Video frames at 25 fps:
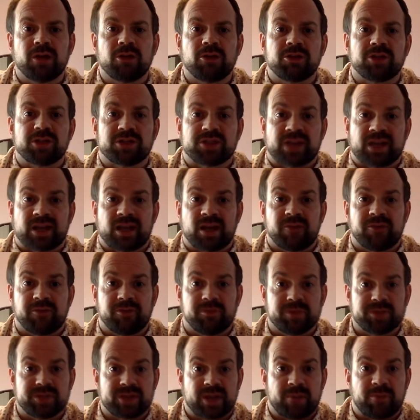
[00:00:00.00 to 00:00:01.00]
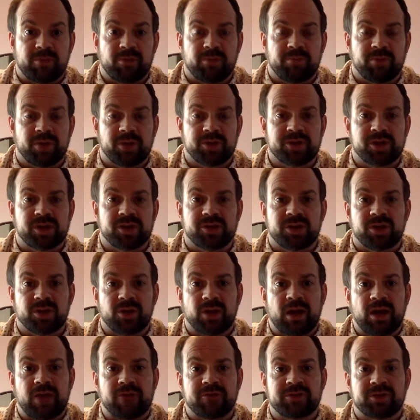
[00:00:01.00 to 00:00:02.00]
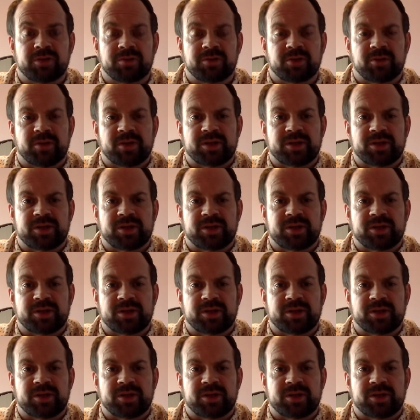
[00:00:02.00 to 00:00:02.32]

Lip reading: Does that come from a separate budget? Do you have subject